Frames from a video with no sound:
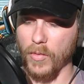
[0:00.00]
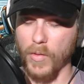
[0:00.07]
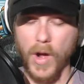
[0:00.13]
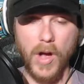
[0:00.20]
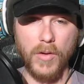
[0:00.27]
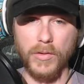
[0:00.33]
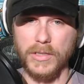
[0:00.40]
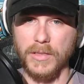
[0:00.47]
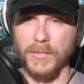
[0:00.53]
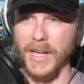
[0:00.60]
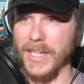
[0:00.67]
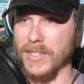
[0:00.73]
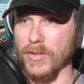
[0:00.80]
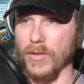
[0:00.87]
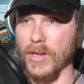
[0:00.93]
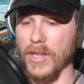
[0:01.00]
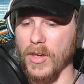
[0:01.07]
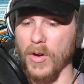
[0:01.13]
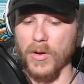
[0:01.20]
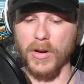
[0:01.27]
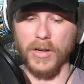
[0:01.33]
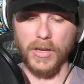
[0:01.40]
wrong with some nice Greek
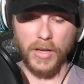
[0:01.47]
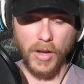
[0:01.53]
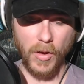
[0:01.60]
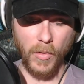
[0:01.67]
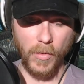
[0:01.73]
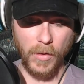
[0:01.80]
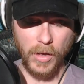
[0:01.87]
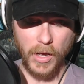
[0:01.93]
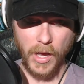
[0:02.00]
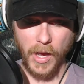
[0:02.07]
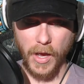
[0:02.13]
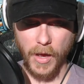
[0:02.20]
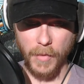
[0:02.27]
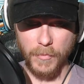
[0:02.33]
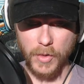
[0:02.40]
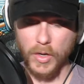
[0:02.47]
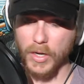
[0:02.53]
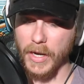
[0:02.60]
yogurt. Good